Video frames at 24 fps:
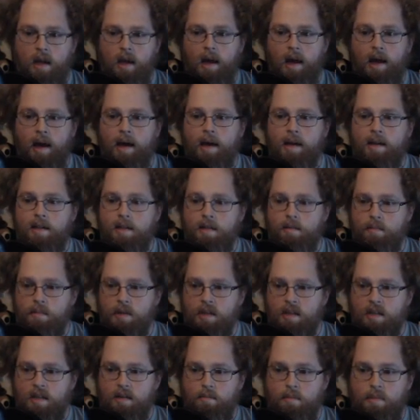I didn't mean
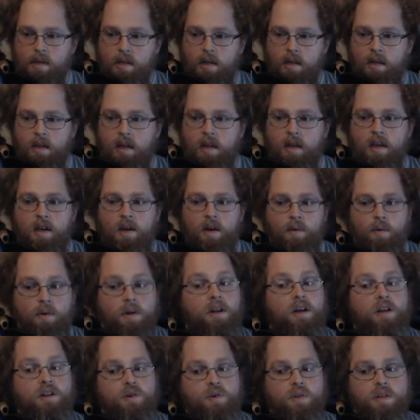to hit B. We're
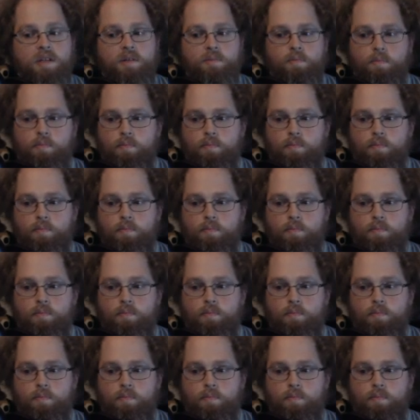going to do this